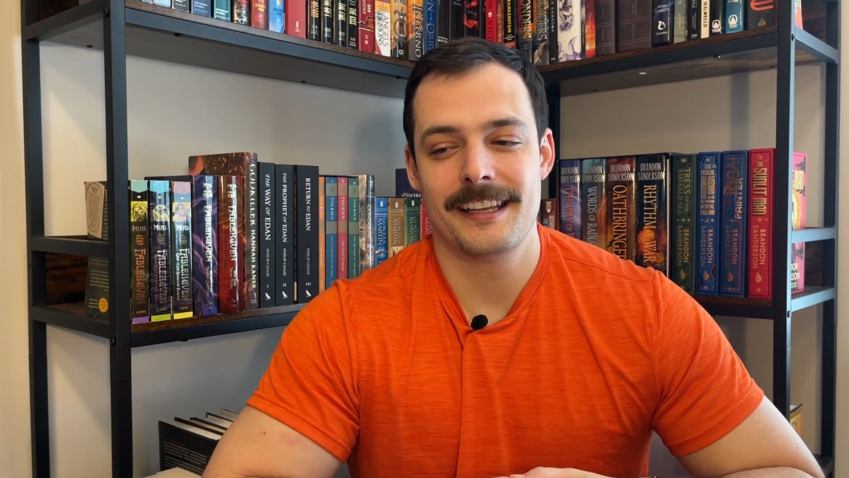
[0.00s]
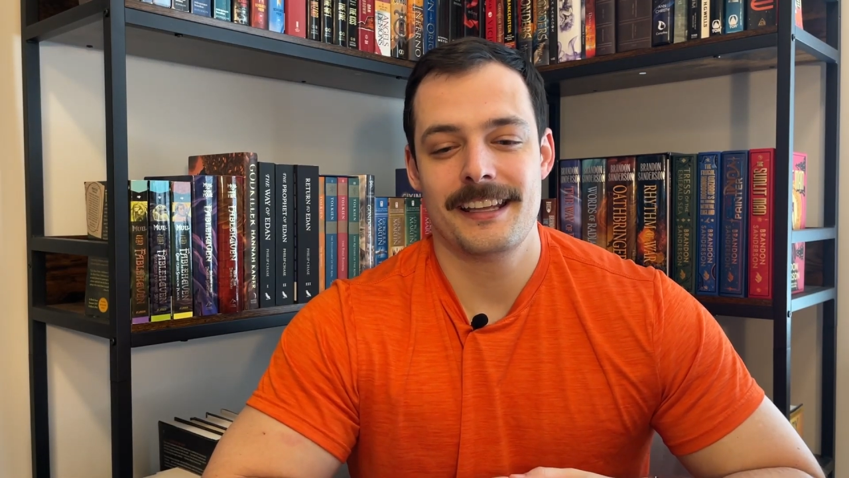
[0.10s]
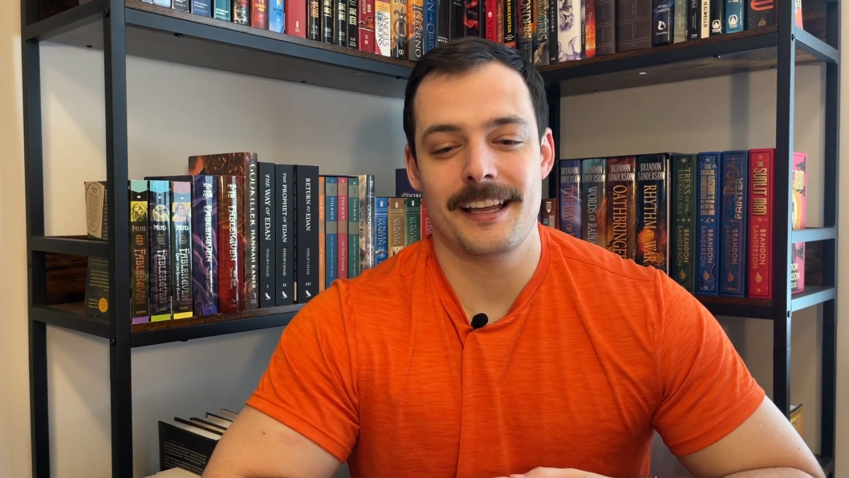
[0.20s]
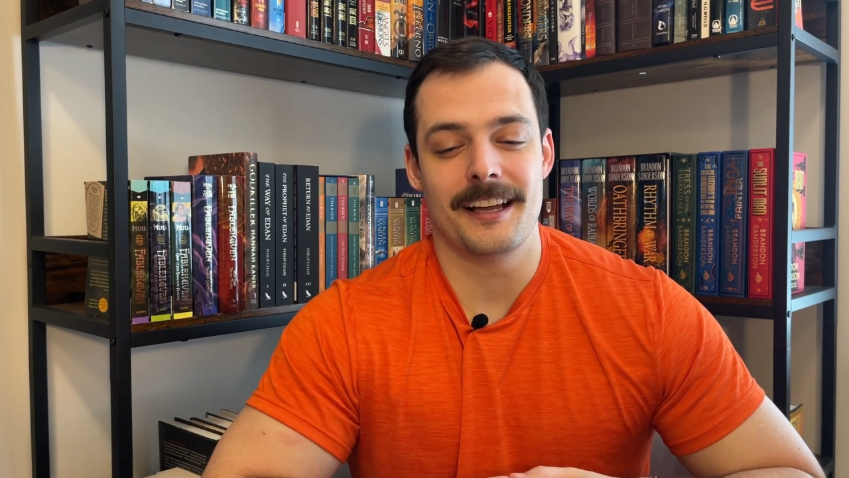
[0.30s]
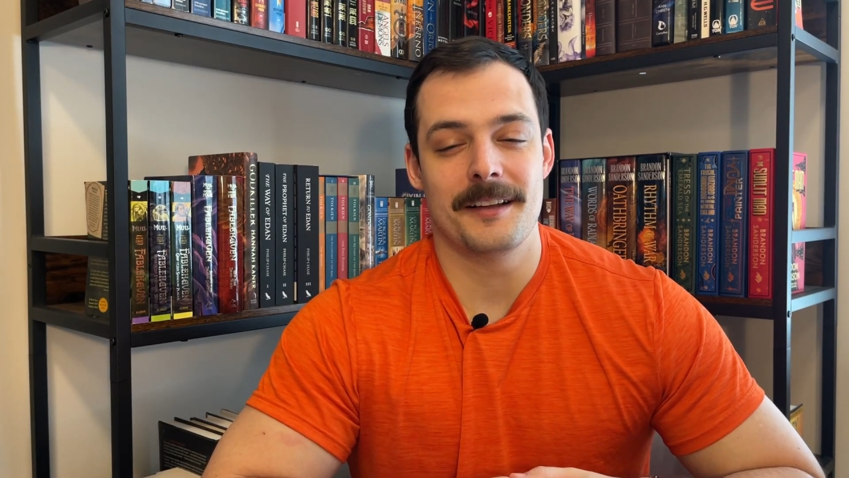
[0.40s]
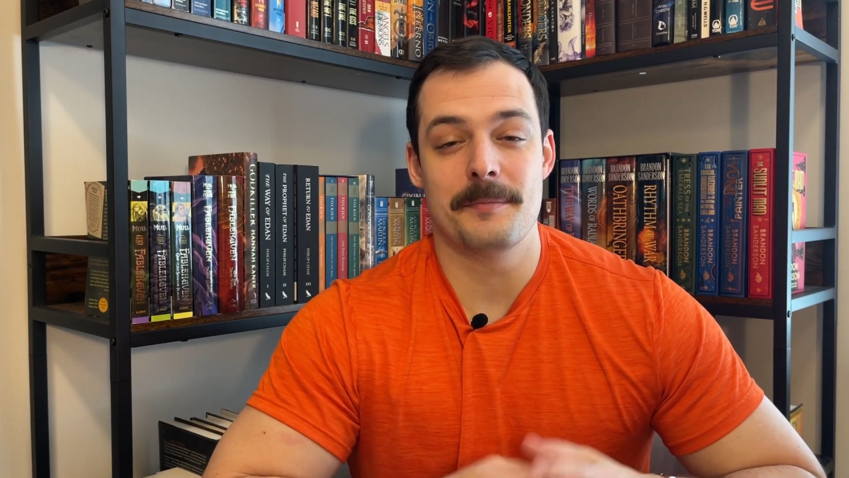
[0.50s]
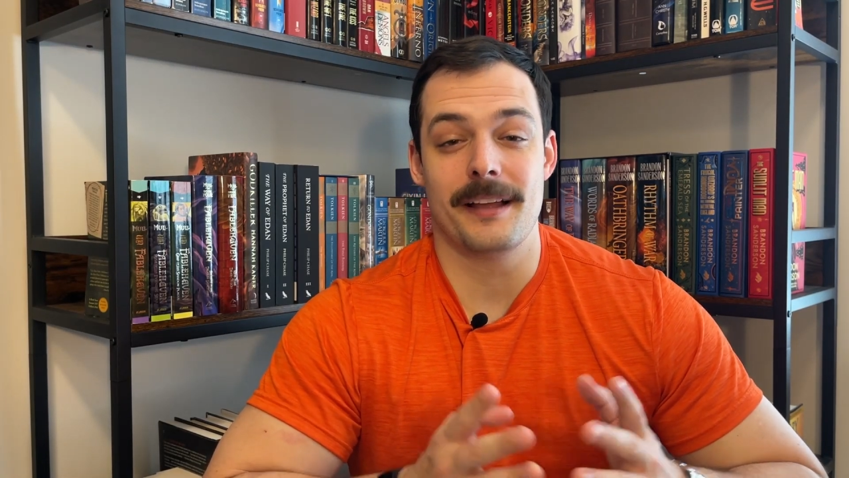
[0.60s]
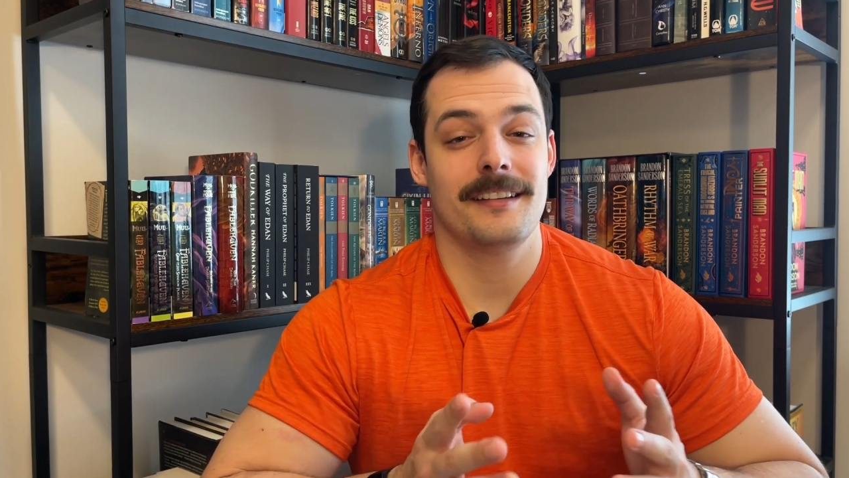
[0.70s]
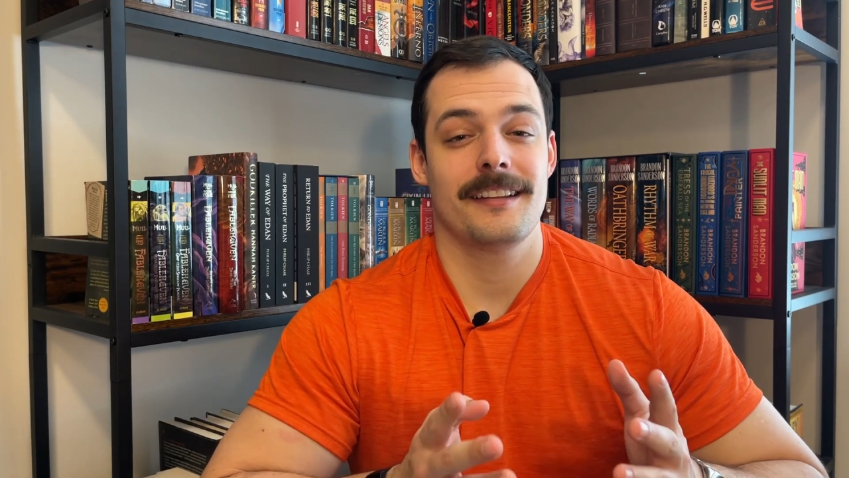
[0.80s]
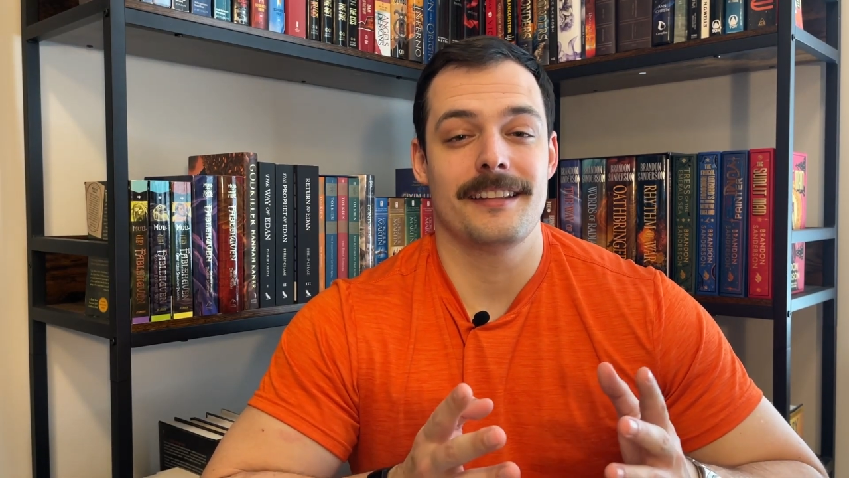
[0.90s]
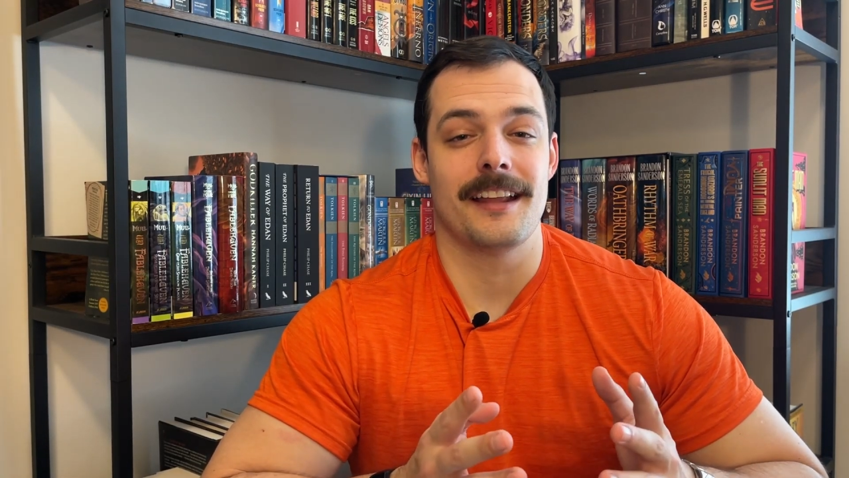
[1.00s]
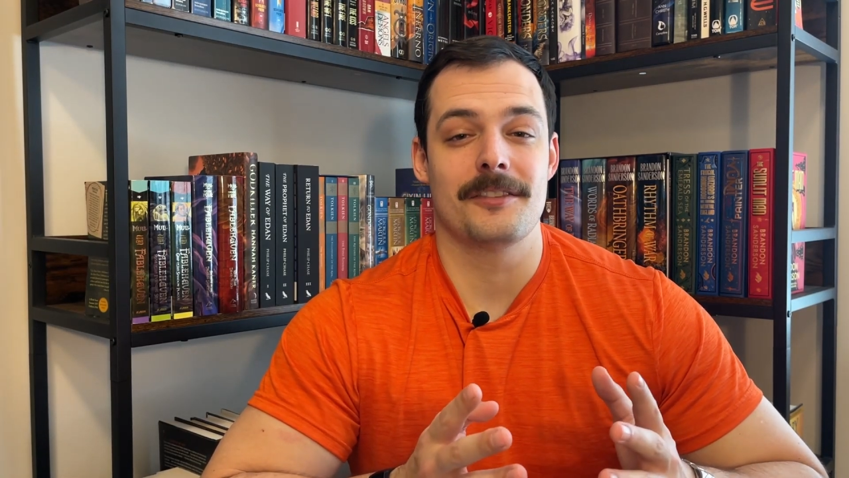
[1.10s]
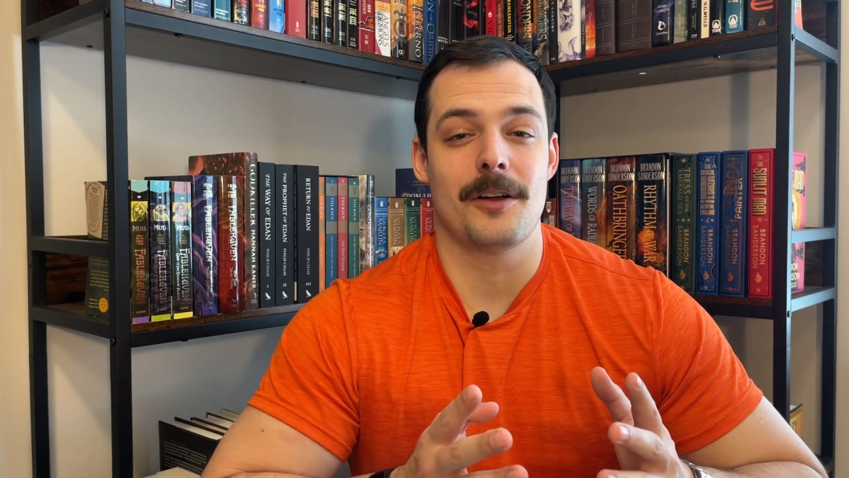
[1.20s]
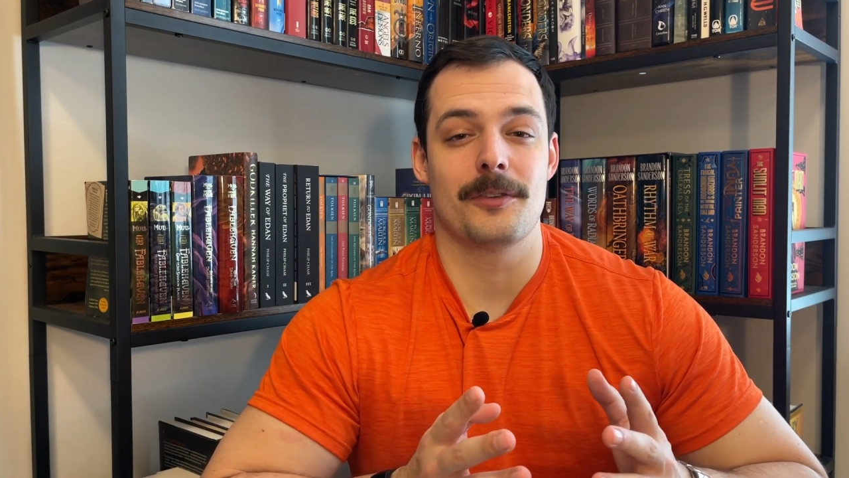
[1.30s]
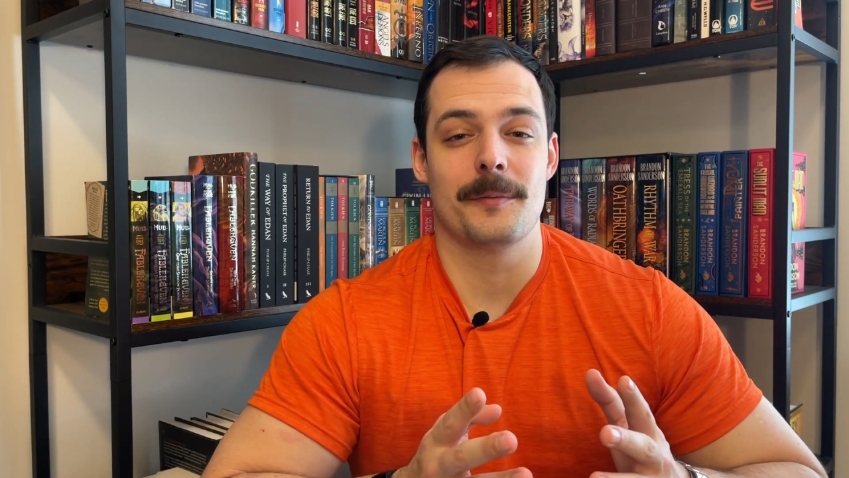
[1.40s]
But that is
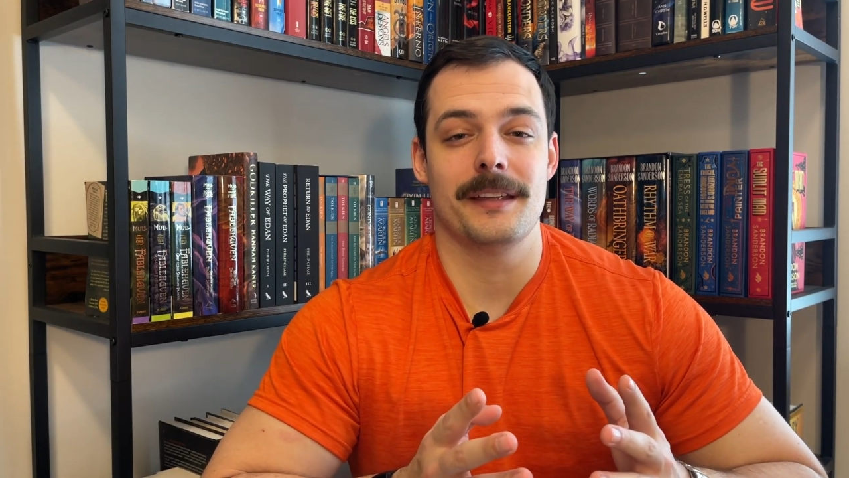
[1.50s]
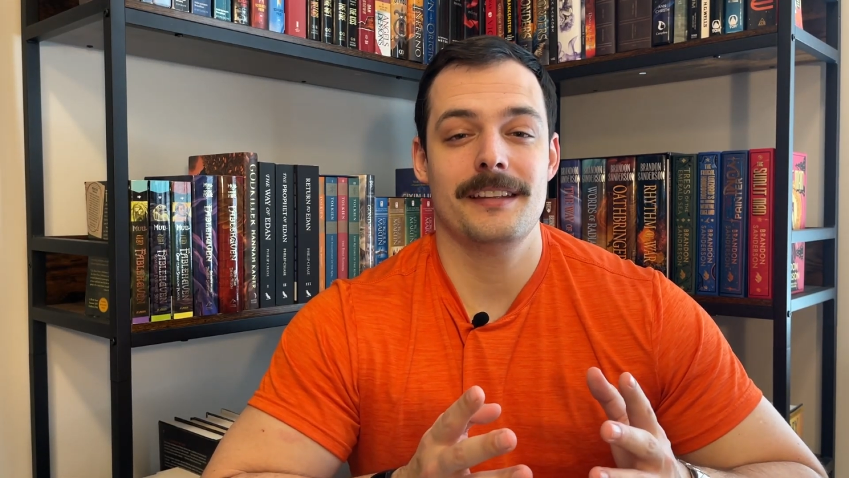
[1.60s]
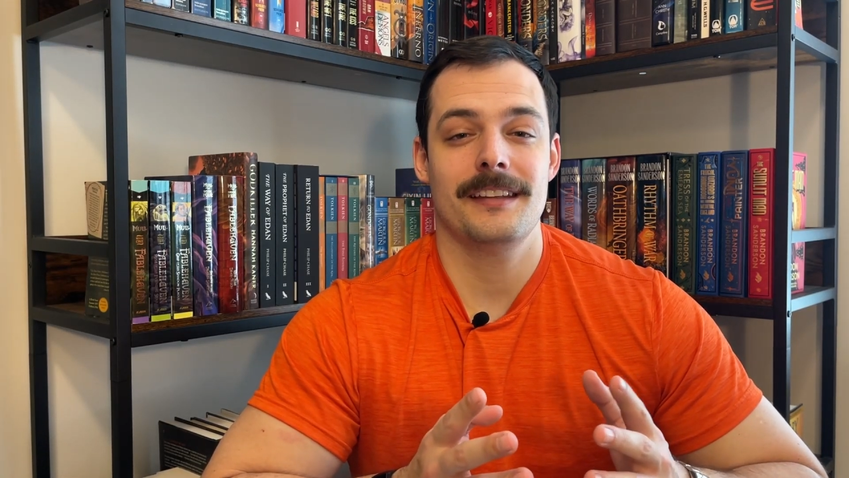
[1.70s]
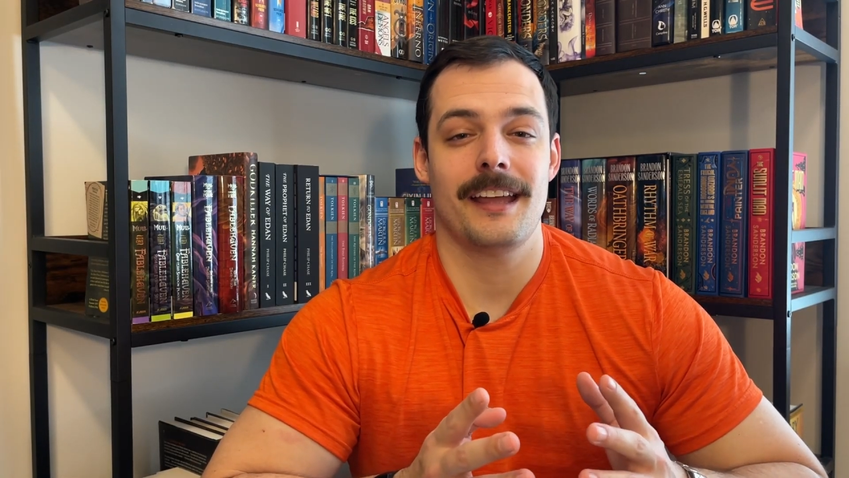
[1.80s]
all for me,